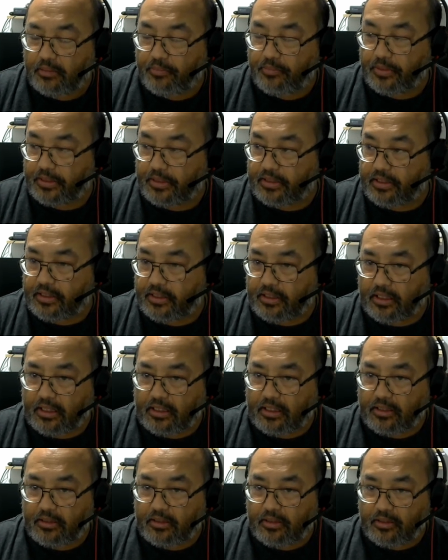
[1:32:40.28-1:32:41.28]
but
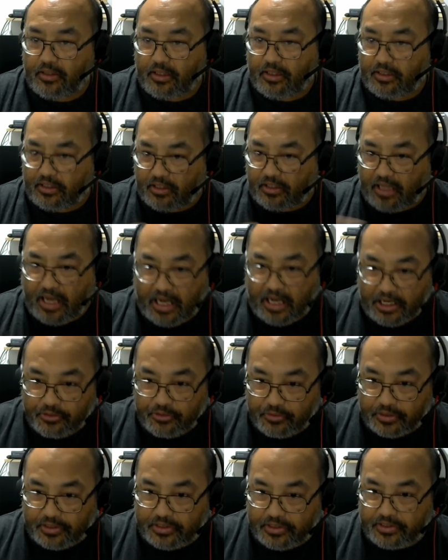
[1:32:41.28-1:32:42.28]
the little
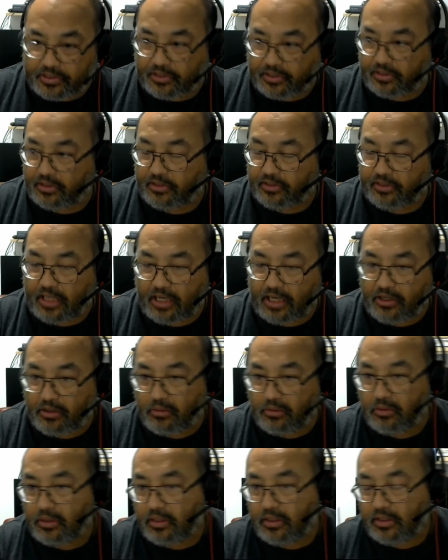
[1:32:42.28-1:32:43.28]
hydras, the little
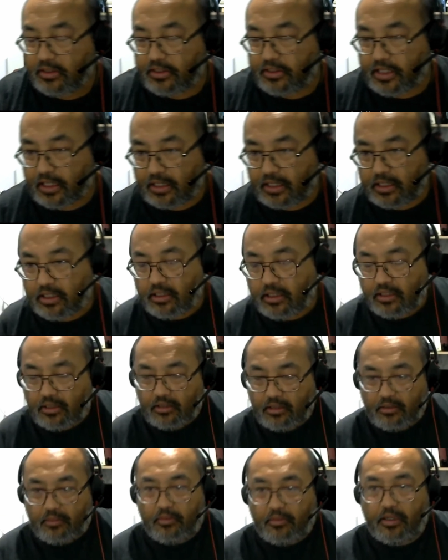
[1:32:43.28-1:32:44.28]
nanotech
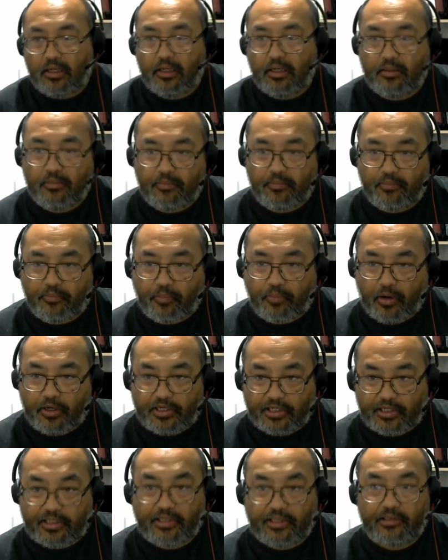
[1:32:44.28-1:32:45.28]
uh,
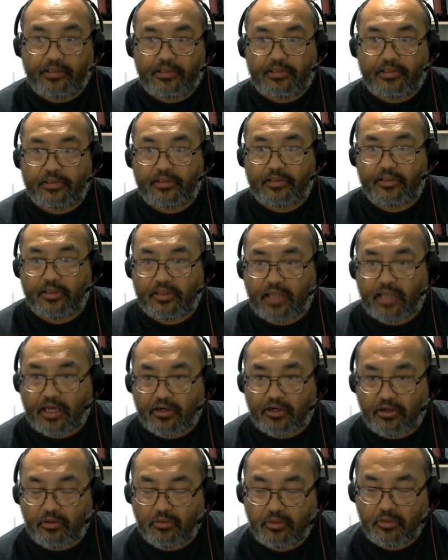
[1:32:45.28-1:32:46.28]
particulates, the
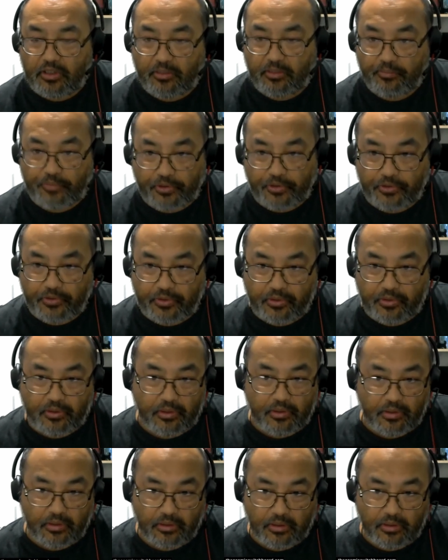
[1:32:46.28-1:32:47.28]
nano computer
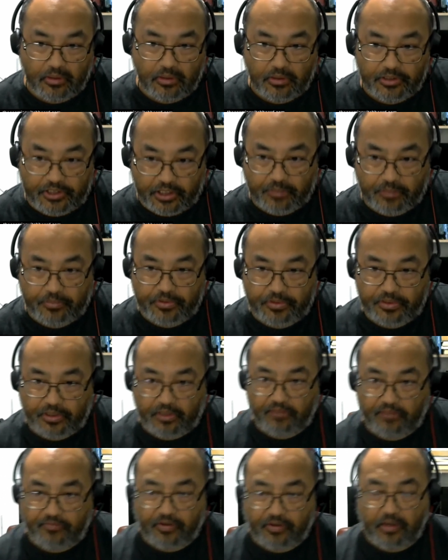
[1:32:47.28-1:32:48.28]
chips
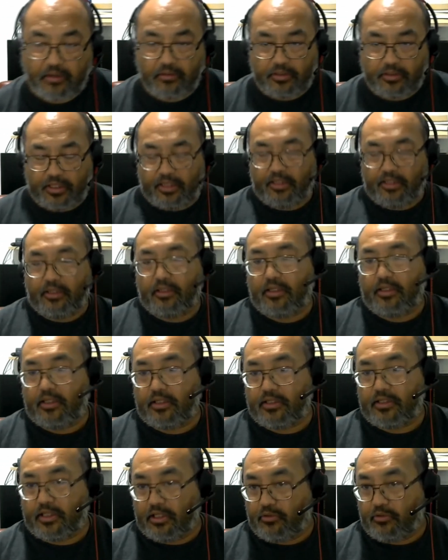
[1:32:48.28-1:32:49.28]
that are found in
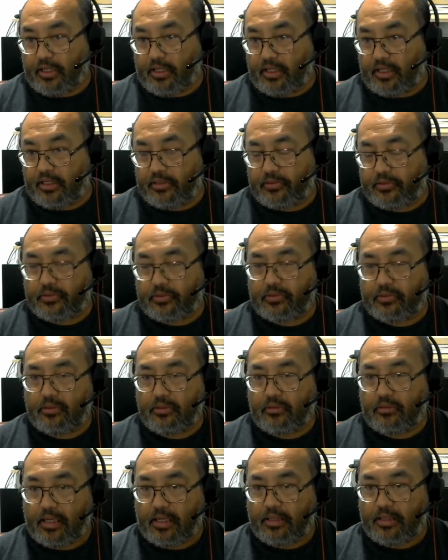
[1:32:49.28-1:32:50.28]
these ingredients,
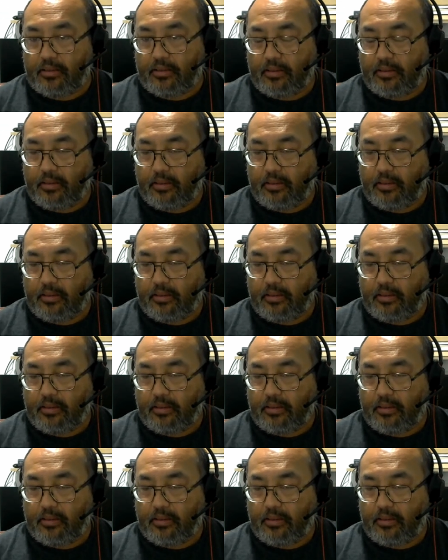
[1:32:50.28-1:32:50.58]
right?